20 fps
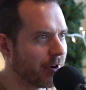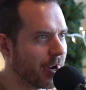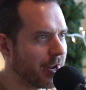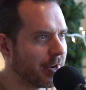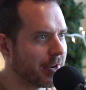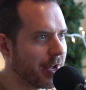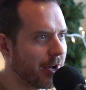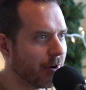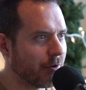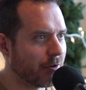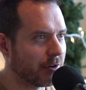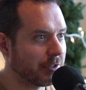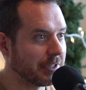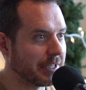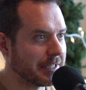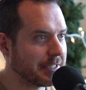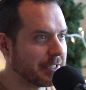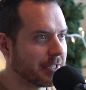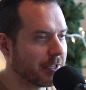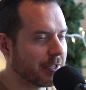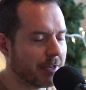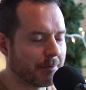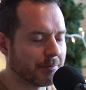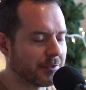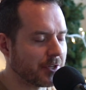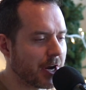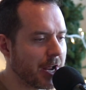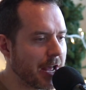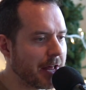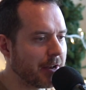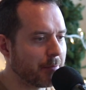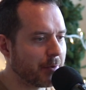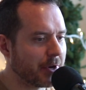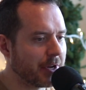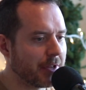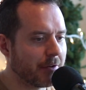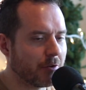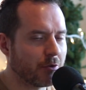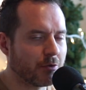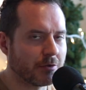right now or listening, I'm sorry,
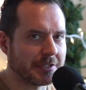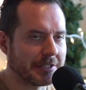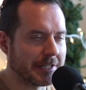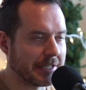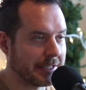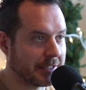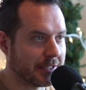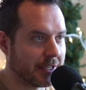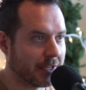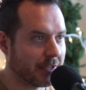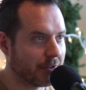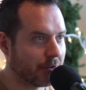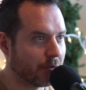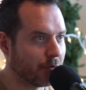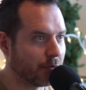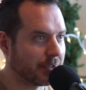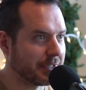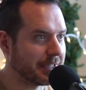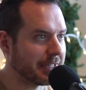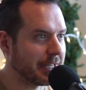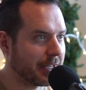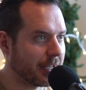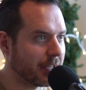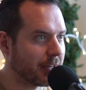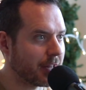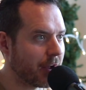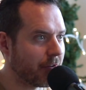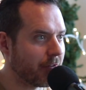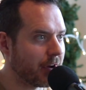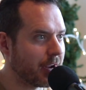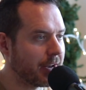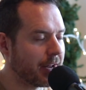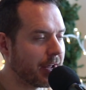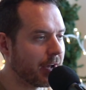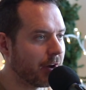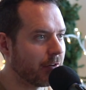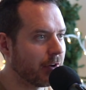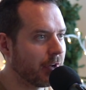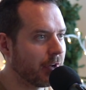anybody who's listening who is thinking that right now,